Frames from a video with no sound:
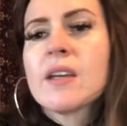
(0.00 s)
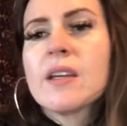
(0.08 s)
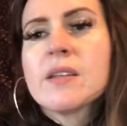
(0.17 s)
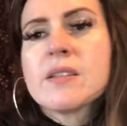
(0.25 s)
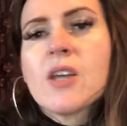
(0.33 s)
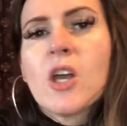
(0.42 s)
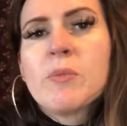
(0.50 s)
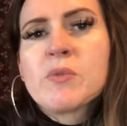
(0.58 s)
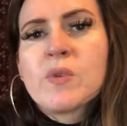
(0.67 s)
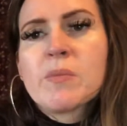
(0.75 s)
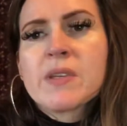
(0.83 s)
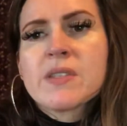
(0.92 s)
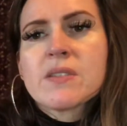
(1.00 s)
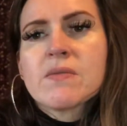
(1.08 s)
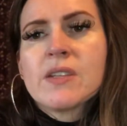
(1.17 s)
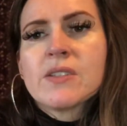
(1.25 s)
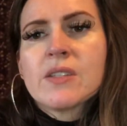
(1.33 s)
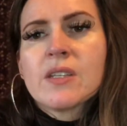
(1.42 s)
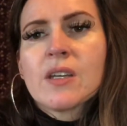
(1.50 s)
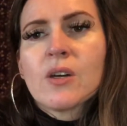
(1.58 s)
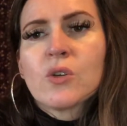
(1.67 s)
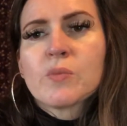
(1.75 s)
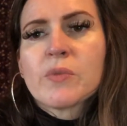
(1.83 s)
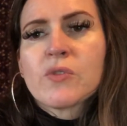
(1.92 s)
At times we must surrender the
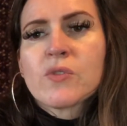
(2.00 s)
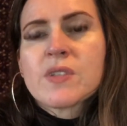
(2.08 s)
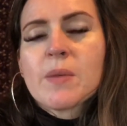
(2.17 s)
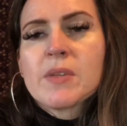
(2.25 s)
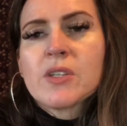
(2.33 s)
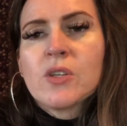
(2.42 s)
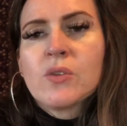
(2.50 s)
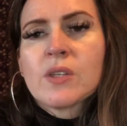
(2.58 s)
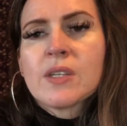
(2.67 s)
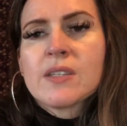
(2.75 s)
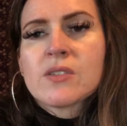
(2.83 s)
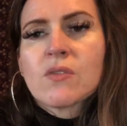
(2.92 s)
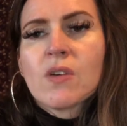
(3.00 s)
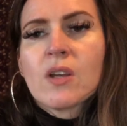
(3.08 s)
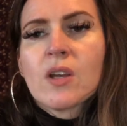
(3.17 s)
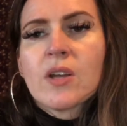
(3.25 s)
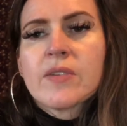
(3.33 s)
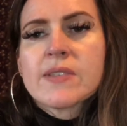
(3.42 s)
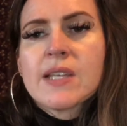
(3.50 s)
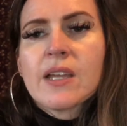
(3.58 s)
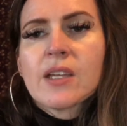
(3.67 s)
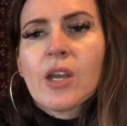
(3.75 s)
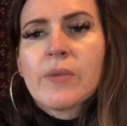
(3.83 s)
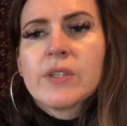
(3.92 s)
old before something new can enter our lives.
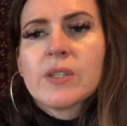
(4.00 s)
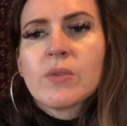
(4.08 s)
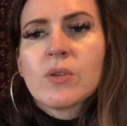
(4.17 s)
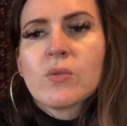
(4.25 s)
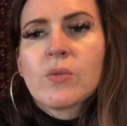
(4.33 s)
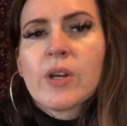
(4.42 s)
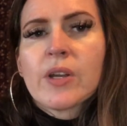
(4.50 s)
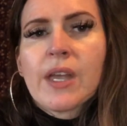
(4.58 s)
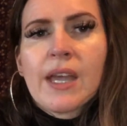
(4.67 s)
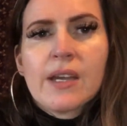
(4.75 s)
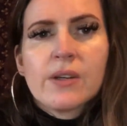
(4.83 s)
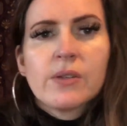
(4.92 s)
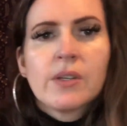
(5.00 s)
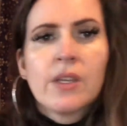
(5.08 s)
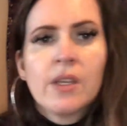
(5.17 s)
Let go and it will all work out.